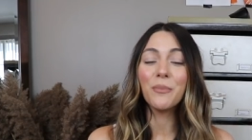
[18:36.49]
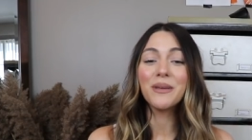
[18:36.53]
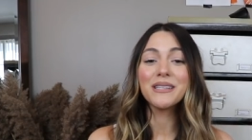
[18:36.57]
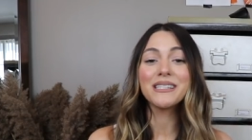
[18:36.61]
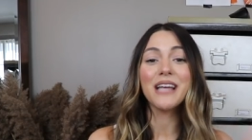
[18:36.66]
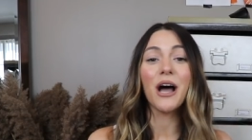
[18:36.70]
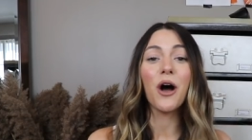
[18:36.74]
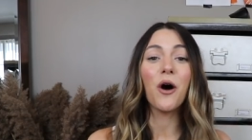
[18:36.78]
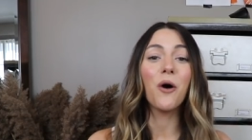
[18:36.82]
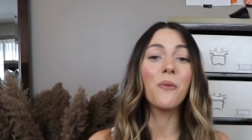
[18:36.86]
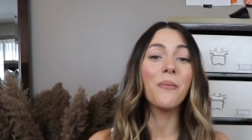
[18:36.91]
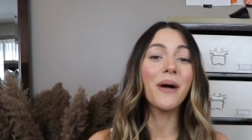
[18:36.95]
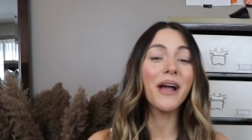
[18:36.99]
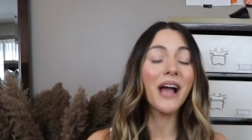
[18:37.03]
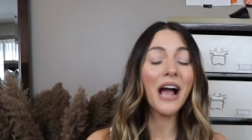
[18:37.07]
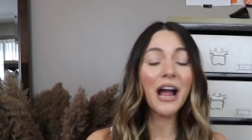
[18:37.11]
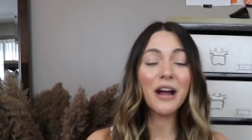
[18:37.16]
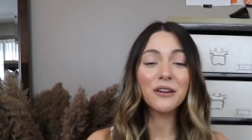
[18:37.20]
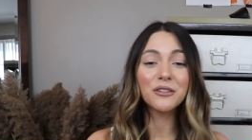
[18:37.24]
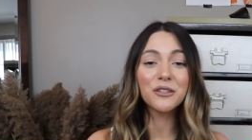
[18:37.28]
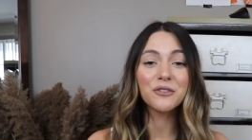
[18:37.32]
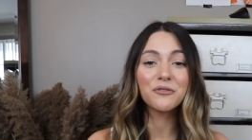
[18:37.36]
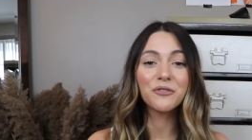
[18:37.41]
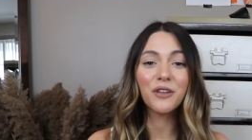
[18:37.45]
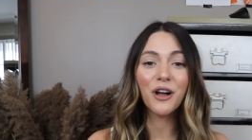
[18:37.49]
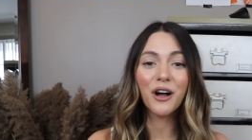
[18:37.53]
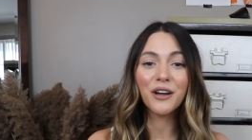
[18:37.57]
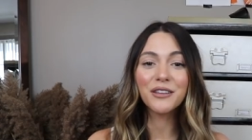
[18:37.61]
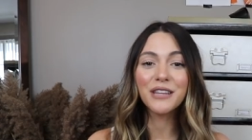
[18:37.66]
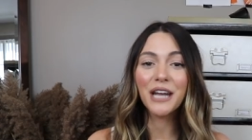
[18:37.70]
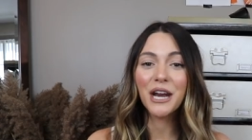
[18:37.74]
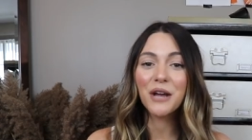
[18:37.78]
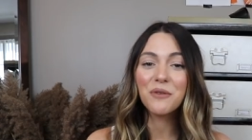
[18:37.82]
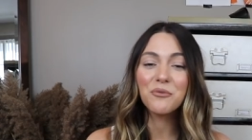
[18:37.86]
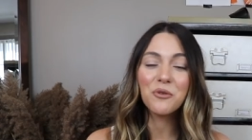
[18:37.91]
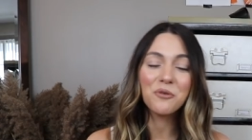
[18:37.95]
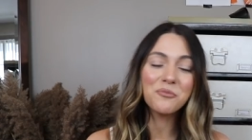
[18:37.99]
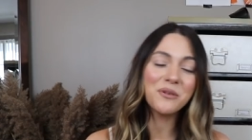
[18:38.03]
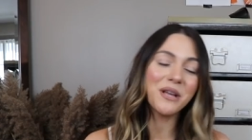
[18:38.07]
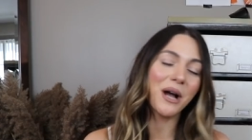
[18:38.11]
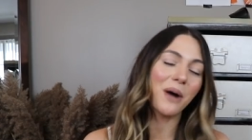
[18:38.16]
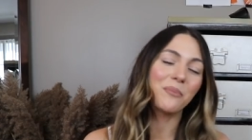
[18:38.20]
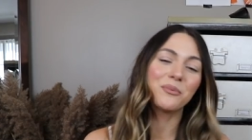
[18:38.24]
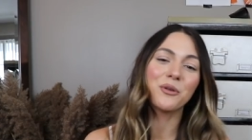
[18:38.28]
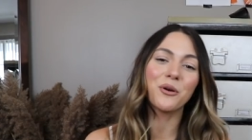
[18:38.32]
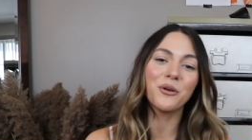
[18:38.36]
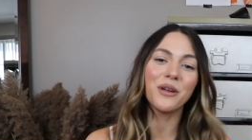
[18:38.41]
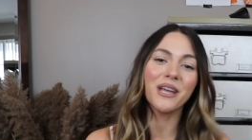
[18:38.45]
miss out on my Ireland vlog that I will be
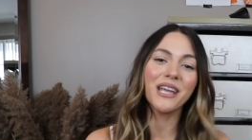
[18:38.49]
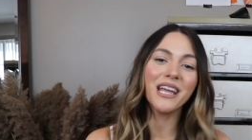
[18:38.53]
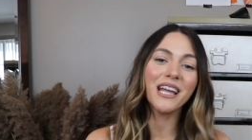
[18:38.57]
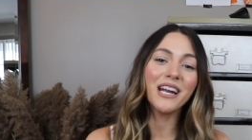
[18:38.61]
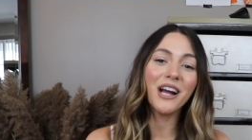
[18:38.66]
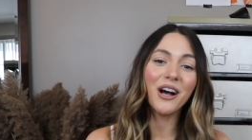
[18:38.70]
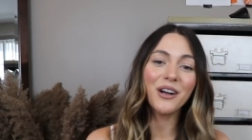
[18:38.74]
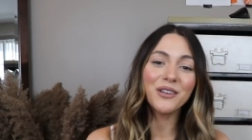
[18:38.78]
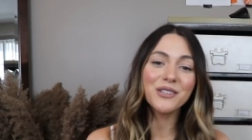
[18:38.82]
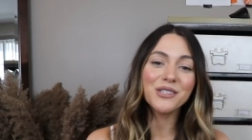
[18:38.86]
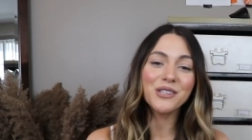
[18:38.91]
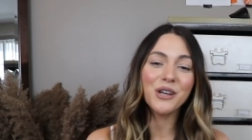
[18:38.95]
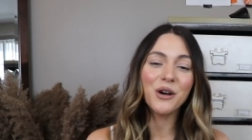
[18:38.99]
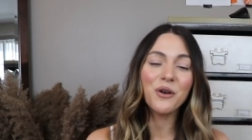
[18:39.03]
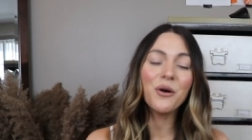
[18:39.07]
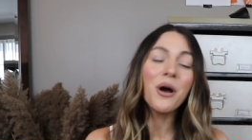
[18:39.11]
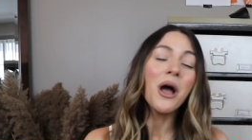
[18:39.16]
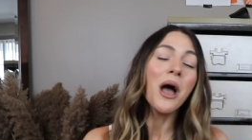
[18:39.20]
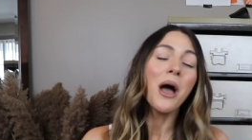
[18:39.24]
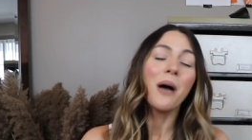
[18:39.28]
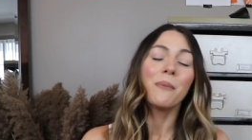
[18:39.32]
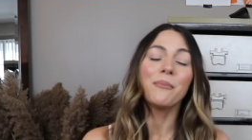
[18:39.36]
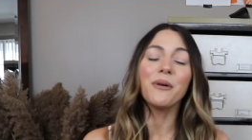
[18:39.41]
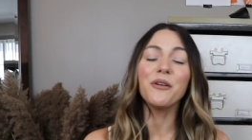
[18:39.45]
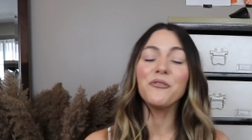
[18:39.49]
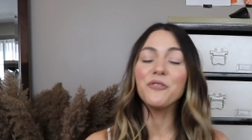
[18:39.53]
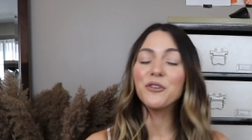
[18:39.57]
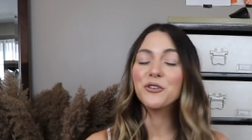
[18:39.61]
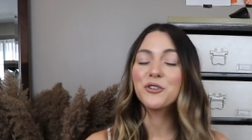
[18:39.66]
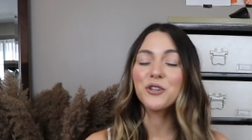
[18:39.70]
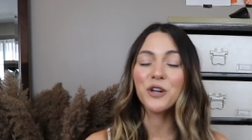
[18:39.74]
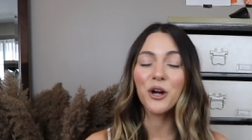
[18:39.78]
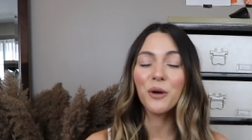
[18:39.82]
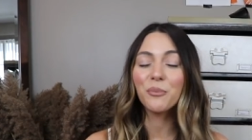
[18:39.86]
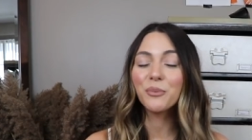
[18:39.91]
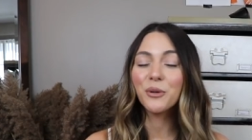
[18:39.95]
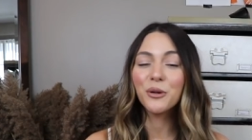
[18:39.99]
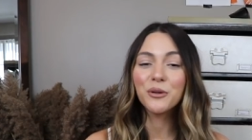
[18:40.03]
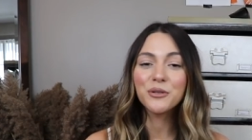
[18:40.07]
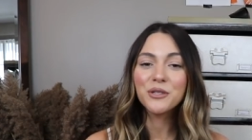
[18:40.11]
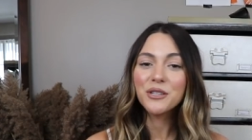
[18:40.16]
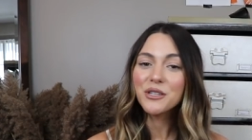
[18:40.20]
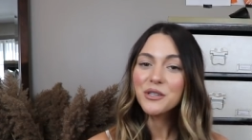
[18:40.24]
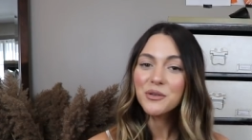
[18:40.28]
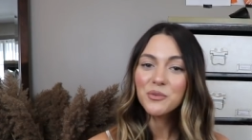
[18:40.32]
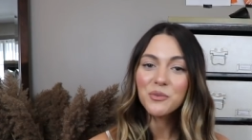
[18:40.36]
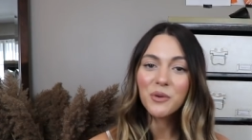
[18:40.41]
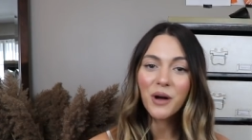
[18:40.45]
uploading and also my future uploads
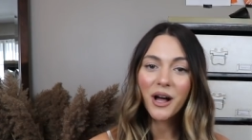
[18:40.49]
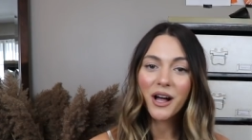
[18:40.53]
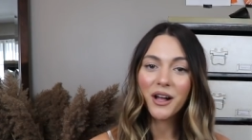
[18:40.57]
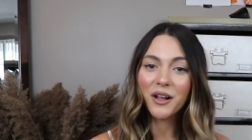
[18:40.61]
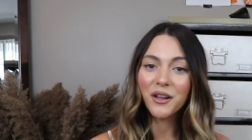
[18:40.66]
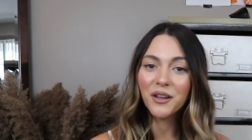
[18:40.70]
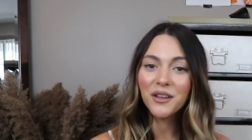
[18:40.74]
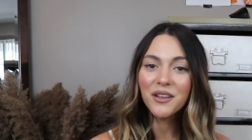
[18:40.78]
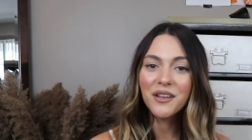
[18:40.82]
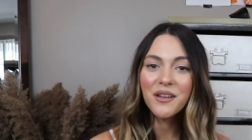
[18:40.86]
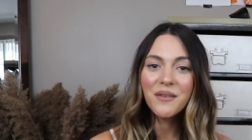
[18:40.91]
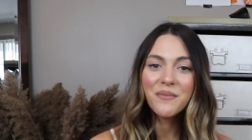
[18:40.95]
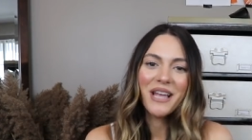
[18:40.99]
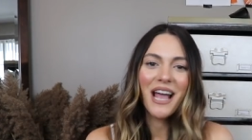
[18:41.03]
as well.